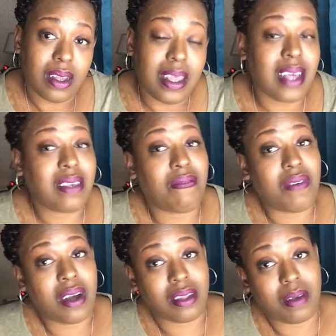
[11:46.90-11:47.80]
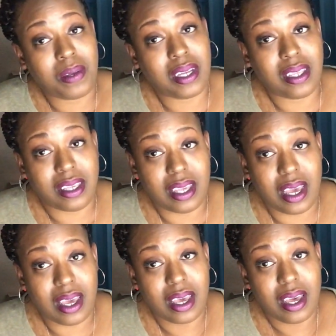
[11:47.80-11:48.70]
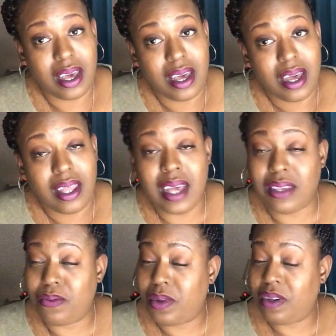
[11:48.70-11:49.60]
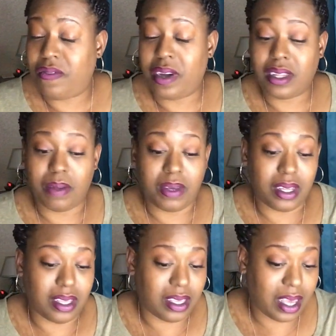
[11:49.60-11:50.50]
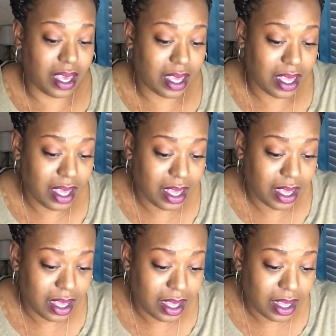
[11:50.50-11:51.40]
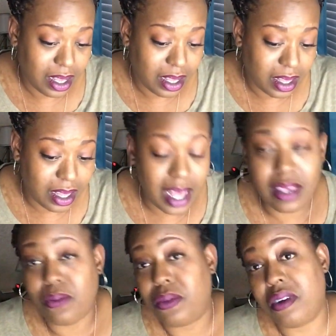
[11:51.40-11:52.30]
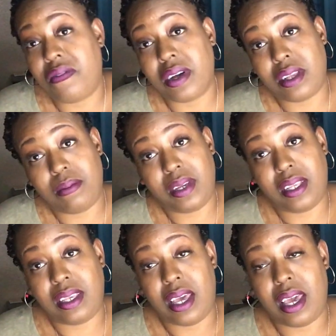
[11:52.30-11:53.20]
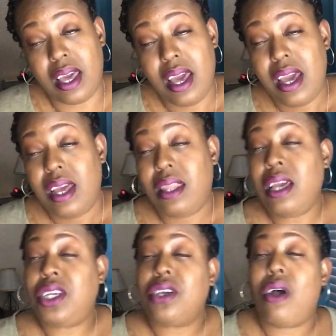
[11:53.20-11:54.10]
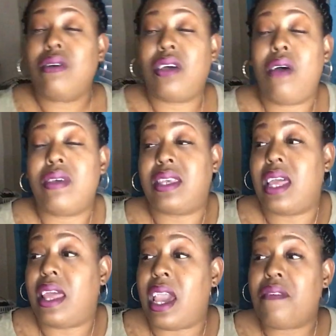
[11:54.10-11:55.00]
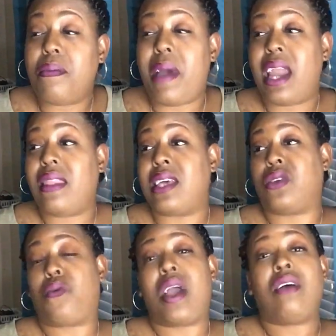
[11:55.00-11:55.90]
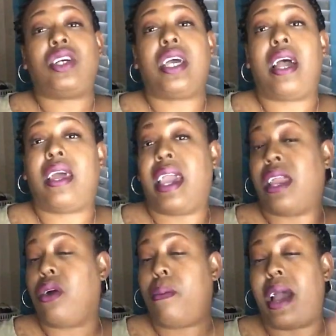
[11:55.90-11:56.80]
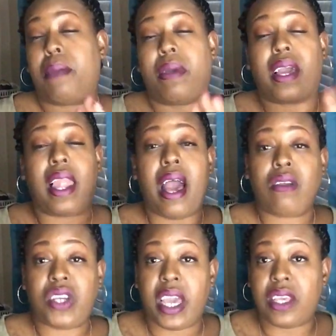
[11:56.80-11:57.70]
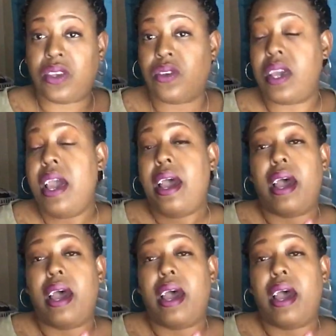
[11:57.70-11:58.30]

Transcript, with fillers: That's some fucked up shit to say. That's some real fucked up shit to say. That's some real fucked up shit to say. Then she goes on to say that everybody that's around Chyna ain't nobody but clout chasers.